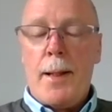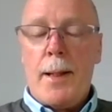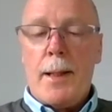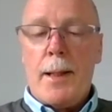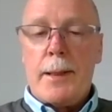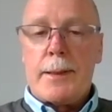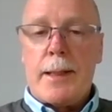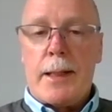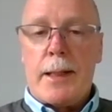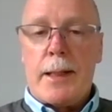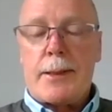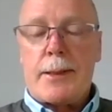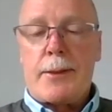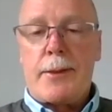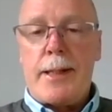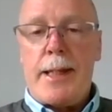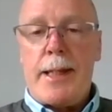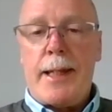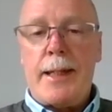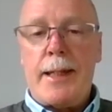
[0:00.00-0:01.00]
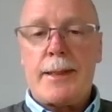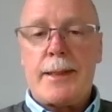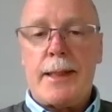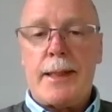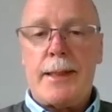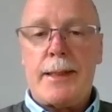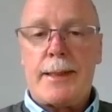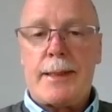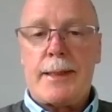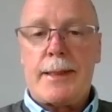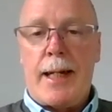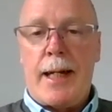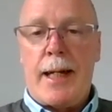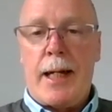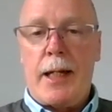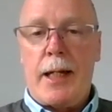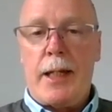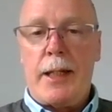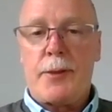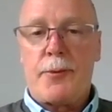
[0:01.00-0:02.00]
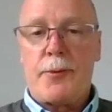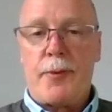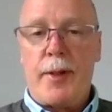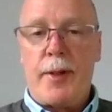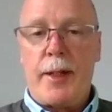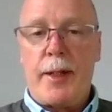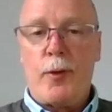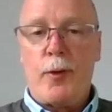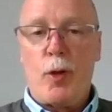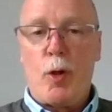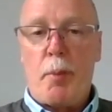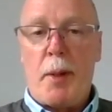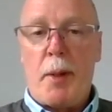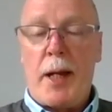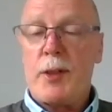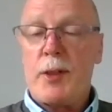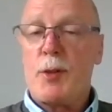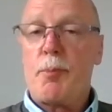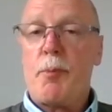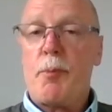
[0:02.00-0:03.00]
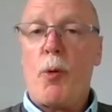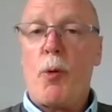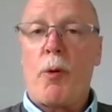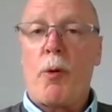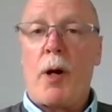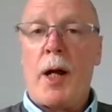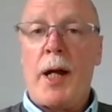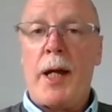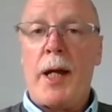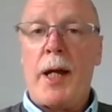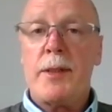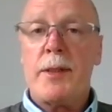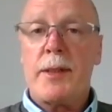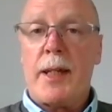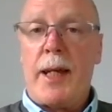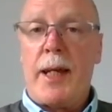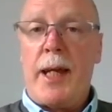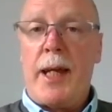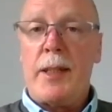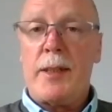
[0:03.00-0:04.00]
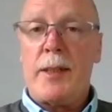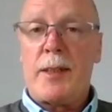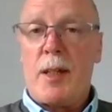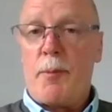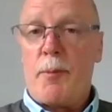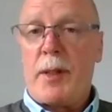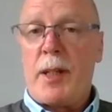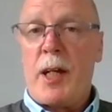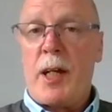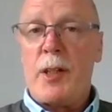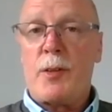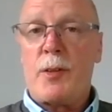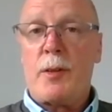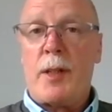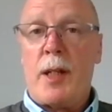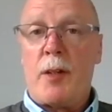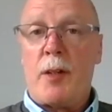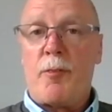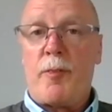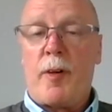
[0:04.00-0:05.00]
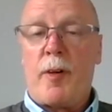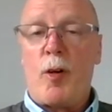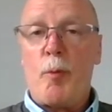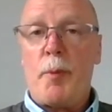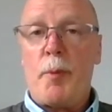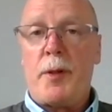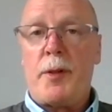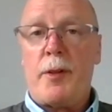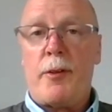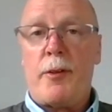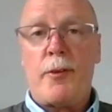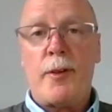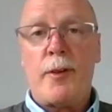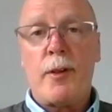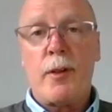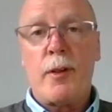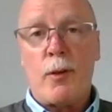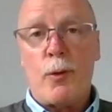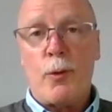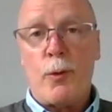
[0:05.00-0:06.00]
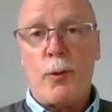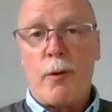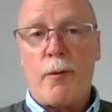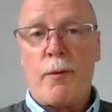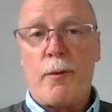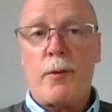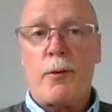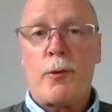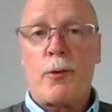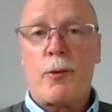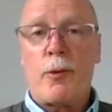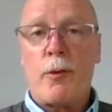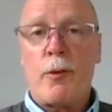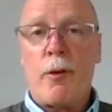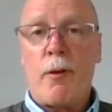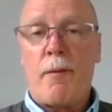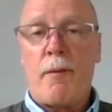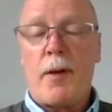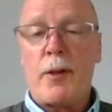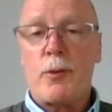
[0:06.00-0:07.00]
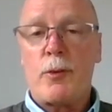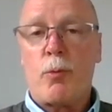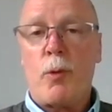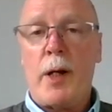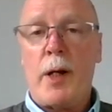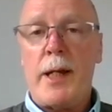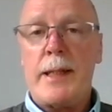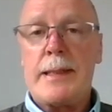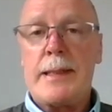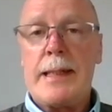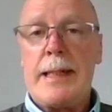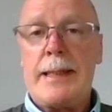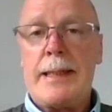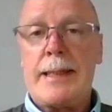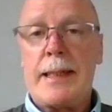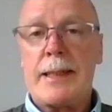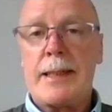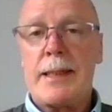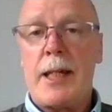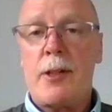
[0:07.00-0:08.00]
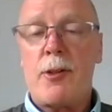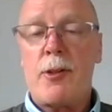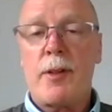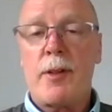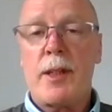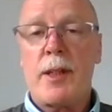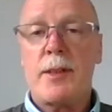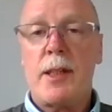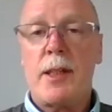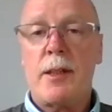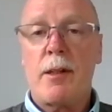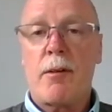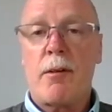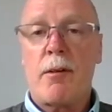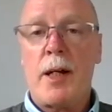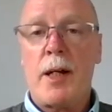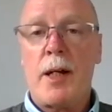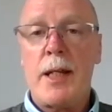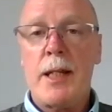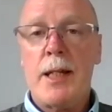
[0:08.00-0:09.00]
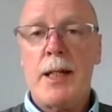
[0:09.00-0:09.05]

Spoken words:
So screenings is really all about small grains and some of that foreign material or all of those weed seeds, etc., that's in the grain.